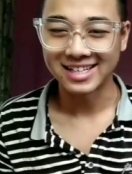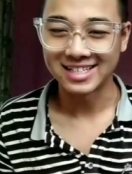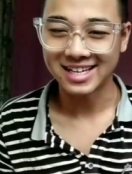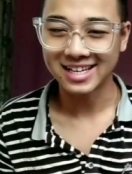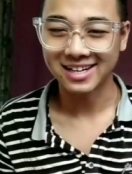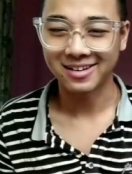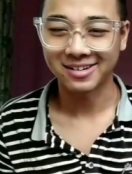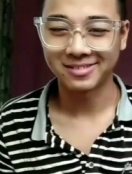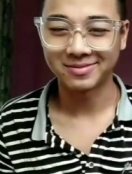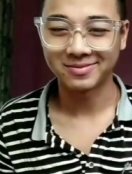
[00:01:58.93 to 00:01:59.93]

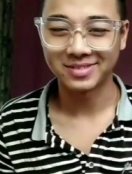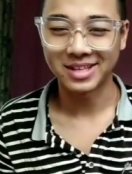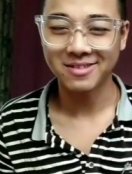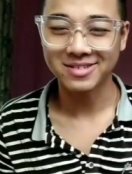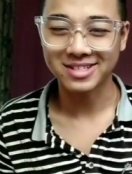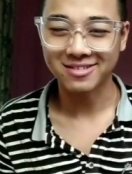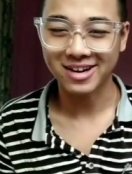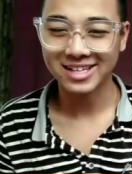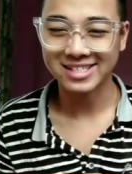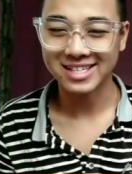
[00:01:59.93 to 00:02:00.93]
Damn, that was
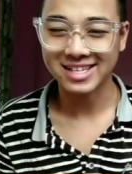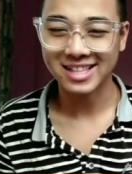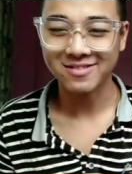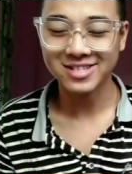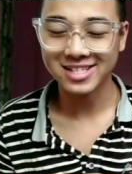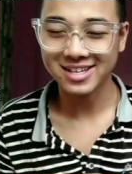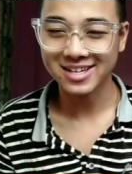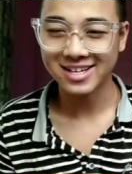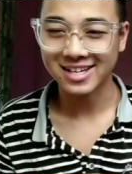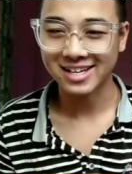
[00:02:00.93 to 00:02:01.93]
crazy. That was
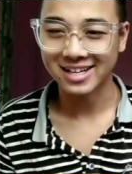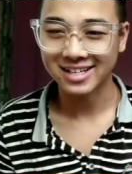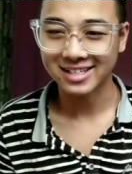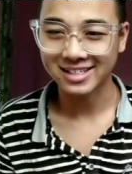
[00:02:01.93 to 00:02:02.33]
good.